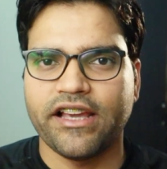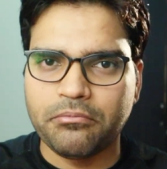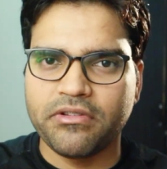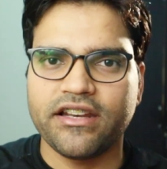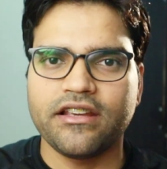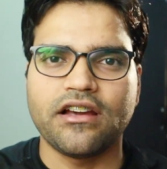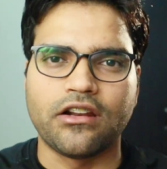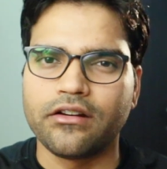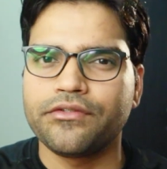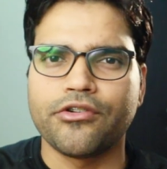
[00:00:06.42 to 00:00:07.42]
I'm getting a
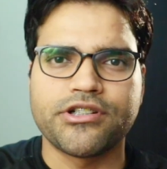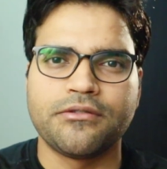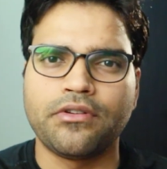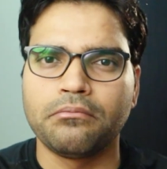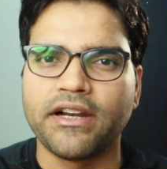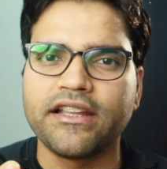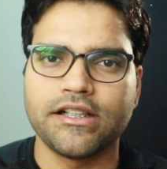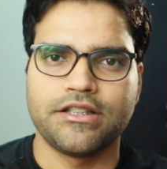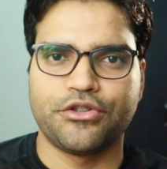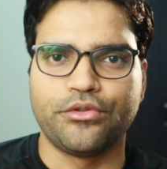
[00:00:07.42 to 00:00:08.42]
lot of questions from
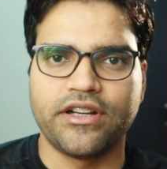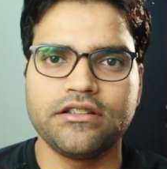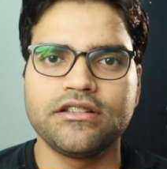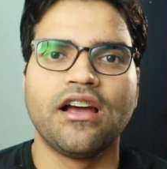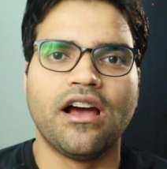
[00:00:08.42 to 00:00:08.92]
medical students,